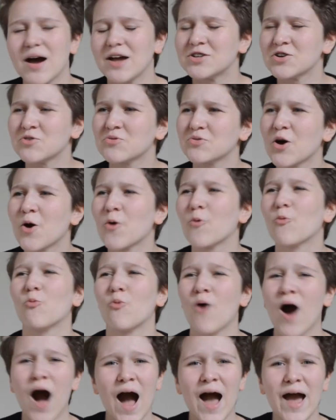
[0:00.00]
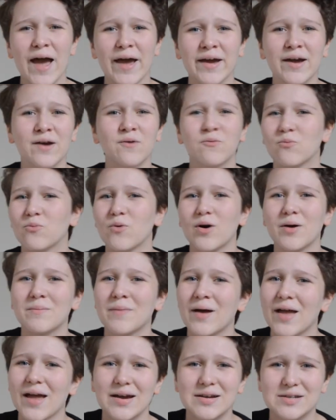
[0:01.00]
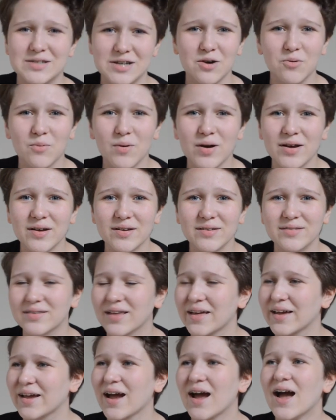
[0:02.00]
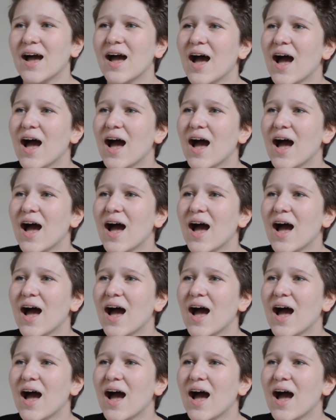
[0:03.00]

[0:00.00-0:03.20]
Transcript: I don't know why, what my idea was, like,